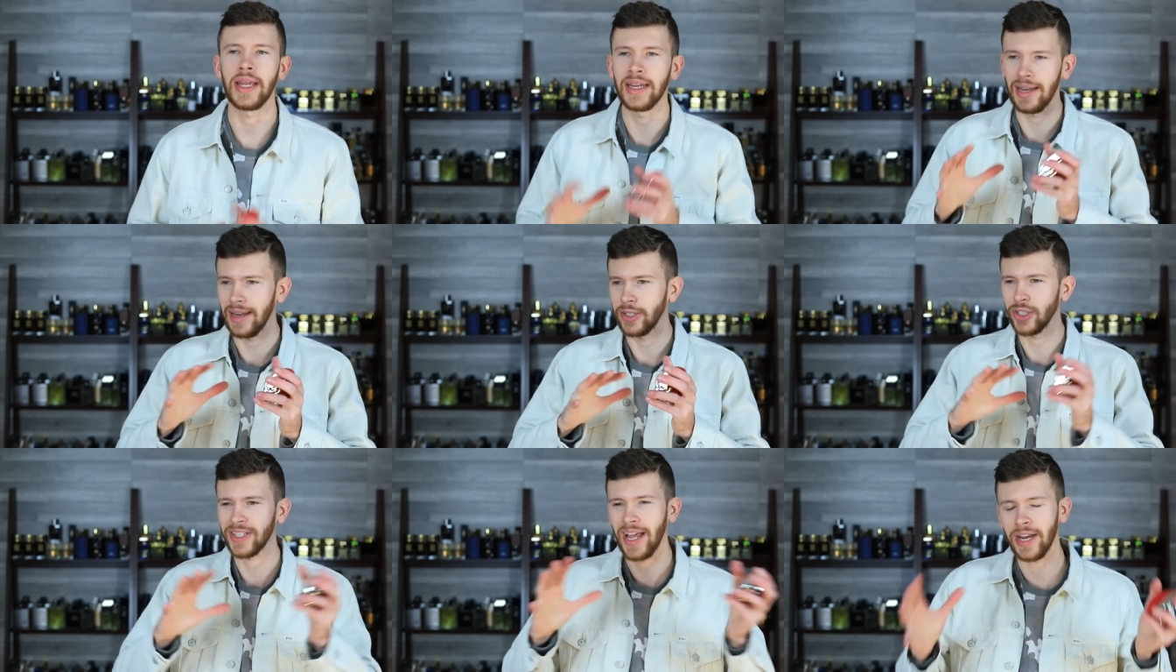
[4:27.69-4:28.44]
And it, it's
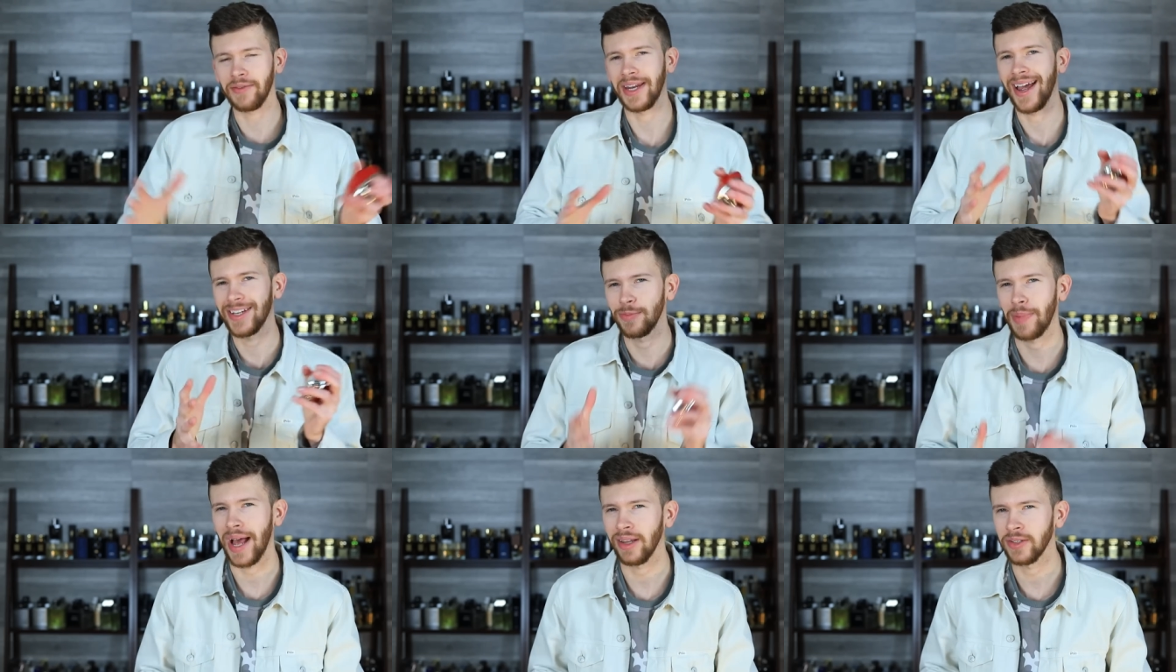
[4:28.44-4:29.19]
just kind of a nice
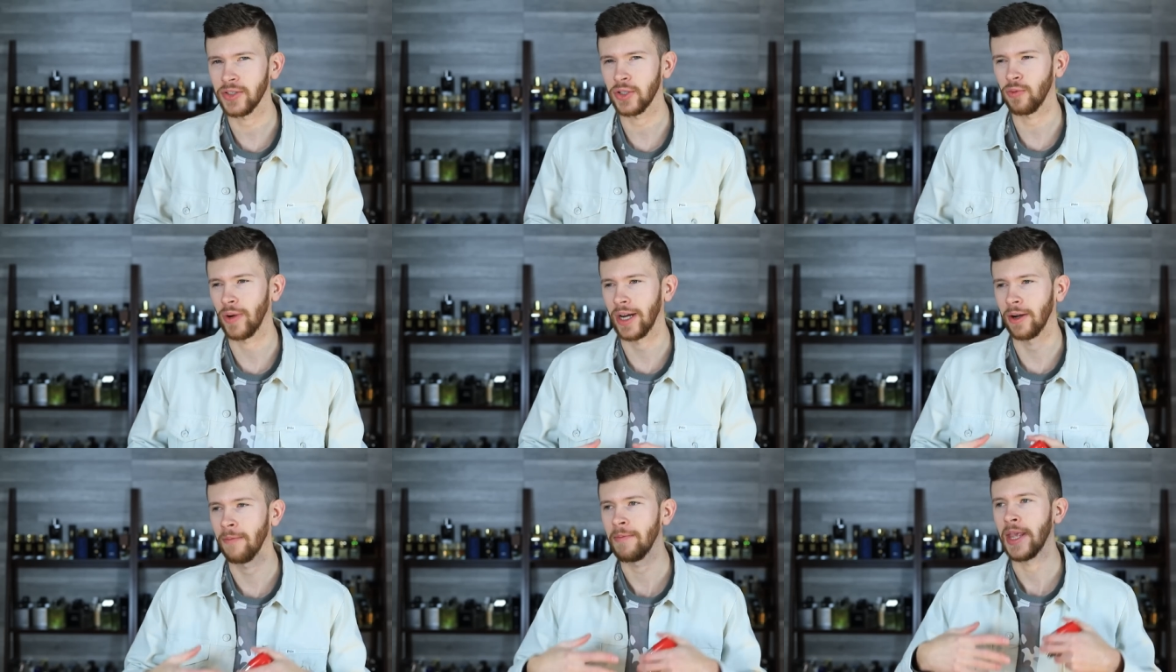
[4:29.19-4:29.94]
balance to
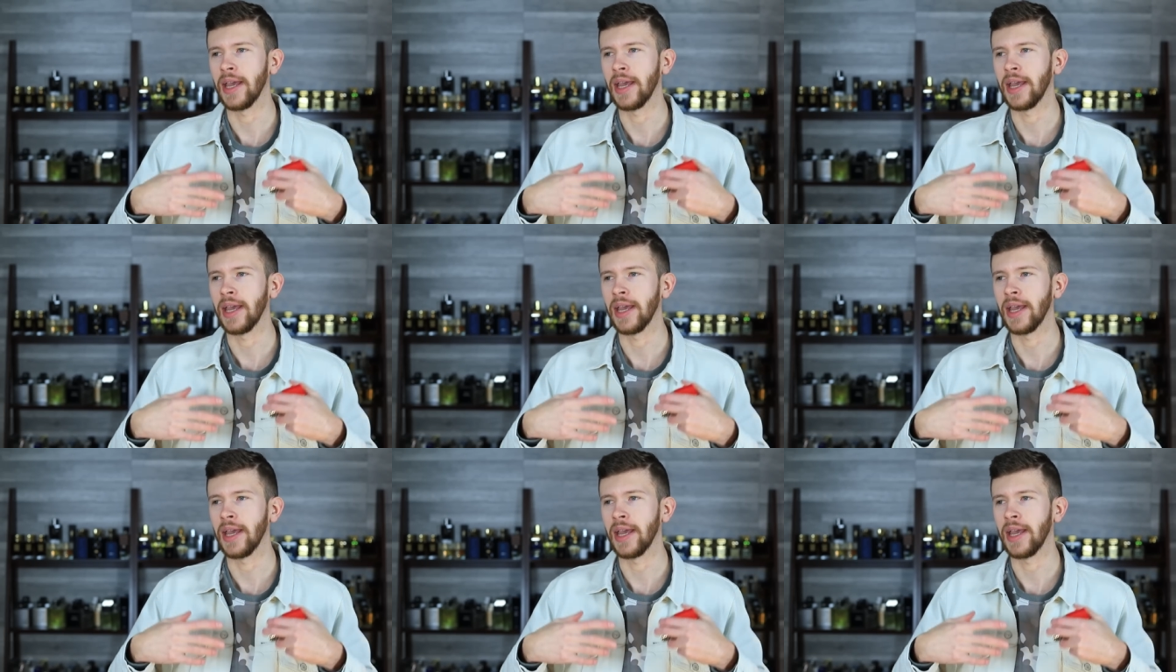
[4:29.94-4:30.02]
where